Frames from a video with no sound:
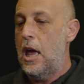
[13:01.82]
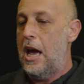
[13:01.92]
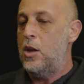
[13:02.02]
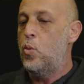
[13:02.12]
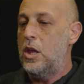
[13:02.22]

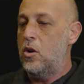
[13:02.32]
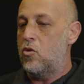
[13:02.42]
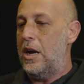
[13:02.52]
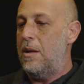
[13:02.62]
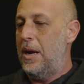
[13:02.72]
And with
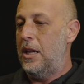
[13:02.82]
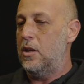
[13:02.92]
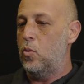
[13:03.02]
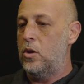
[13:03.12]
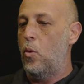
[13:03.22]

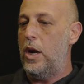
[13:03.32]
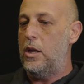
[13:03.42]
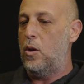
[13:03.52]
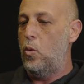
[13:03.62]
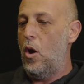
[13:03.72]
IncrediBuild, the way
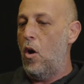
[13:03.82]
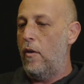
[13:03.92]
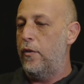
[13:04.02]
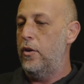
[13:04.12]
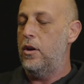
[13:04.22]
that we
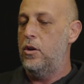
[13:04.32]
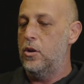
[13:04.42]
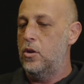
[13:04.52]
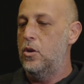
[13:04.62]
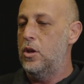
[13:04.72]
offer
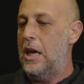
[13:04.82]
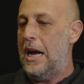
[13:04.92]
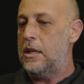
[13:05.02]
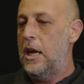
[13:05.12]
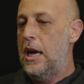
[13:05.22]
you to do
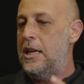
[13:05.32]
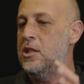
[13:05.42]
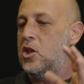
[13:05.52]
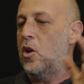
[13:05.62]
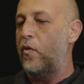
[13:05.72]
that is
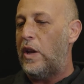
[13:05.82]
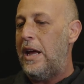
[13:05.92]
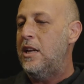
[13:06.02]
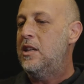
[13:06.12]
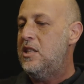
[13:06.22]
instead of
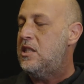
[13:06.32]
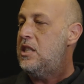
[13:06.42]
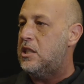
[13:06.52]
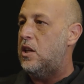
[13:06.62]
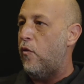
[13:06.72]
taking this
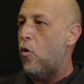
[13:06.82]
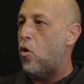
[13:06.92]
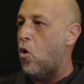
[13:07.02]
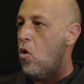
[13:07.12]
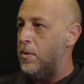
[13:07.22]

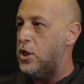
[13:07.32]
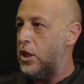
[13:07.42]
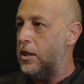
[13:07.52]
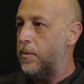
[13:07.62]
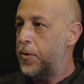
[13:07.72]
64-core
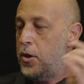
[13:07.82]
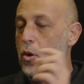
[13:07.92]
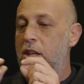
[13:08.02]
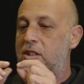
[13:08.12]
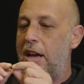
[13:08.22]
machine,
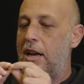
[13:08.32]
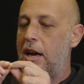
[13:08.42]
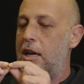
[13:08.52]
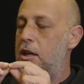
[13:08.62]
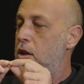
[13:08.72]
you can take
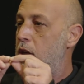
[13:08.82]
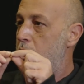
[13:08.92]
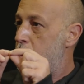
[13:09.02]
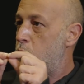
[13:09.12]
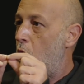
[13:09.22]
a
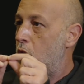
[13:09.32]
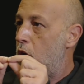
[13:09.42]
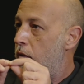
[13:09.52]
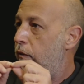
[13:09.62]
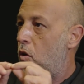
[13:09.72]

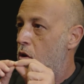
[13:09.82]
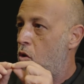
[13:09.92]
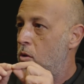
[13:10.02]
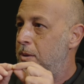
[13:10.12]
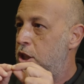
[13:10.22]
smaller
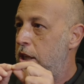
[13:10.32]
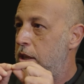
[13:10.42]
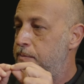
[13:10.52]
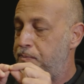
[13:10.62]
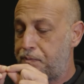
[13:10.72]
4-core machine,